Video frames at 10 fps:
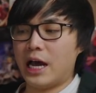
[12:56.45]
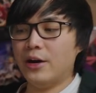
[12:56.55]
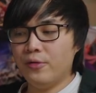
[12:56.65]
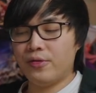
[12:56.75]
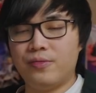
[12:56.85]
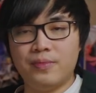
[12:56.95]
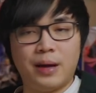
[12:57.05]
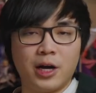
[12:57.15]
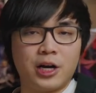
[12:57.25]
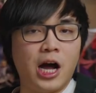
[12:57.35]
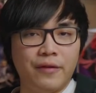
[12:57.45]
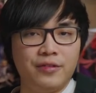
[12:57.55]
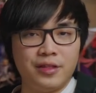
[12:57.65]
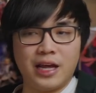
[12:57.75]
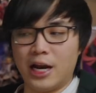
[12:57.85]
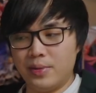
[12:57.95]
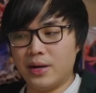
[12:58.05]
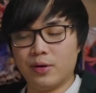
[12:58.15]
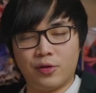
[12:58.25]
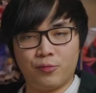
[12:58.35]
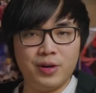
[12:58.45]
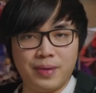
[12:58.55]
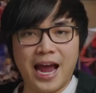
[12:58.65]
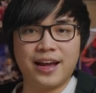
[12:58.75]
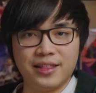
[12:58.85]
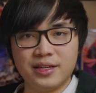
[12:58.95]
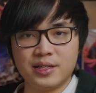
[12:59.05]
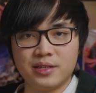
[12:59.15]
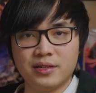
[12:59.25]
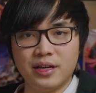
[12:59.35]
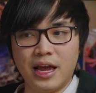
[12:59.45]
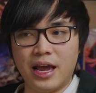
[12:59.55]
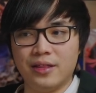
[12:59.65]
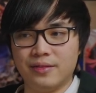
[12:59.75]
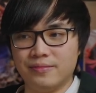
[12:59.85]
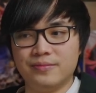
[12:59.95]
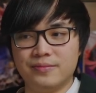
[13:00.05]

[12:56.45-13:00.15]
I'm not confident that I'd be able to repack this and,